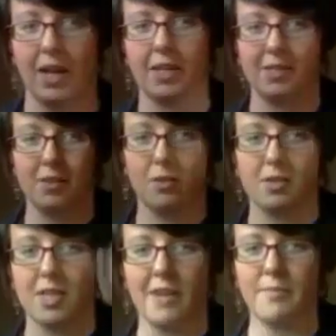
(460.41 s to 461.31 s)
It's still
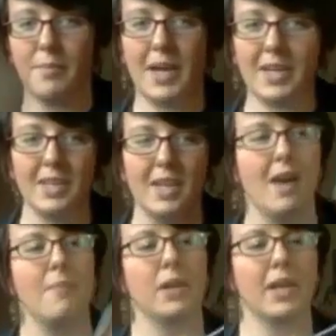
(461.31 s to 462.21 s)
a softback,
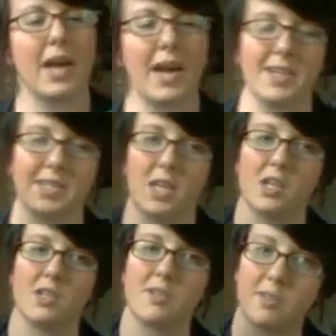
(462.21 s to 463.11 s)
but it has
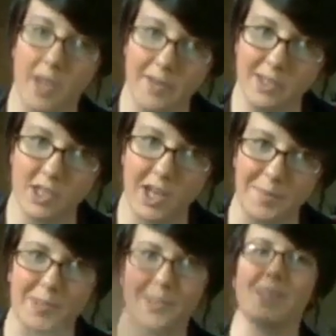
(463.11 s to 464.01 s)
7
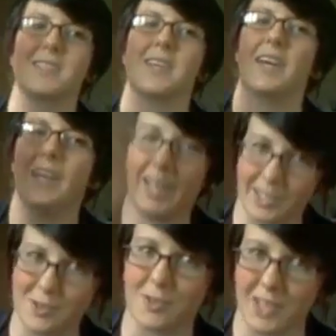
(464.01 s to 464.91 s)
chapters and
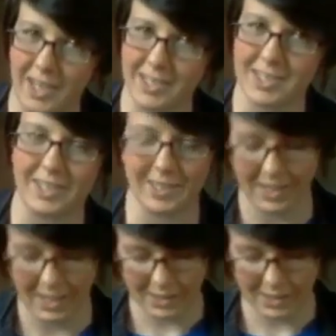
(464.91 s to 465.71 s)
extra content.